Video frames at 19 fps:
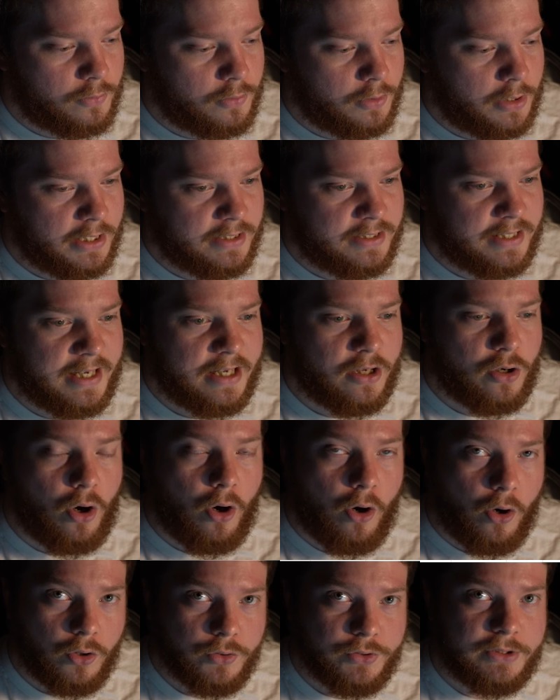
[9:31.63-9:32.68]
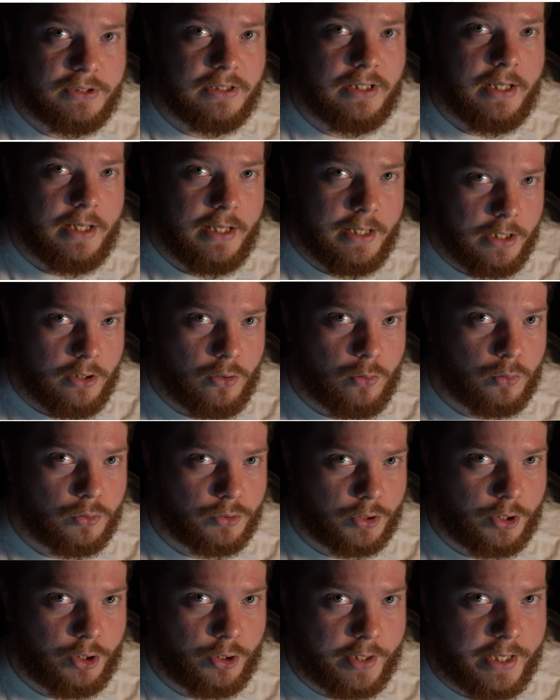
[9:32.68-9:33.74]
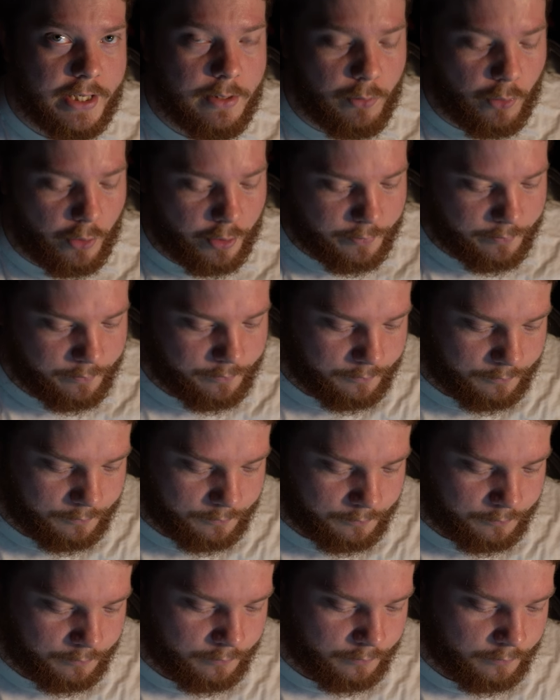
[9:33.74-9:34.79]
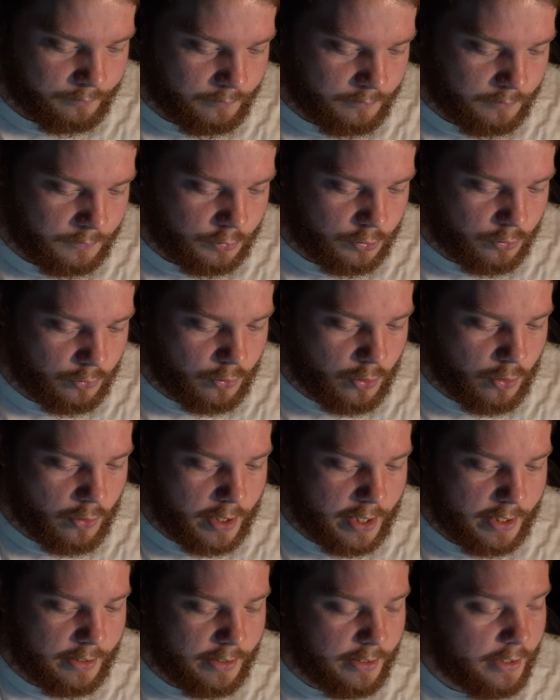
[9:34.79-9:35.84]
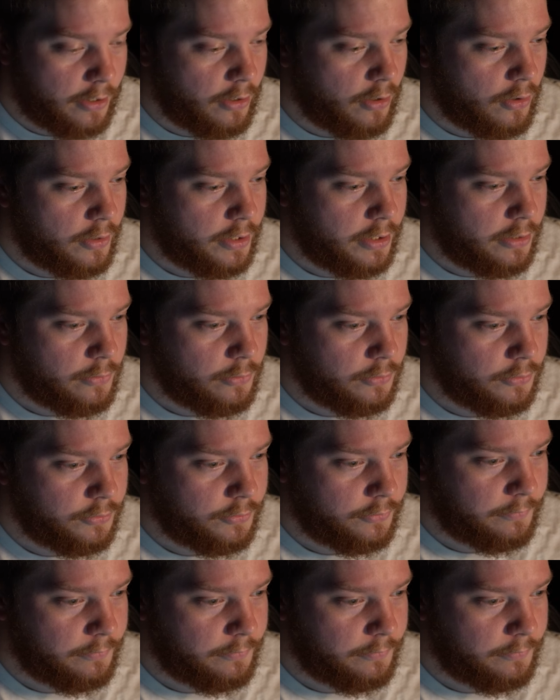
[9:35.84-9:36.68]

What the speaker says: is hit Alt equals on your keyboard. So go ahead and hit Alt equals.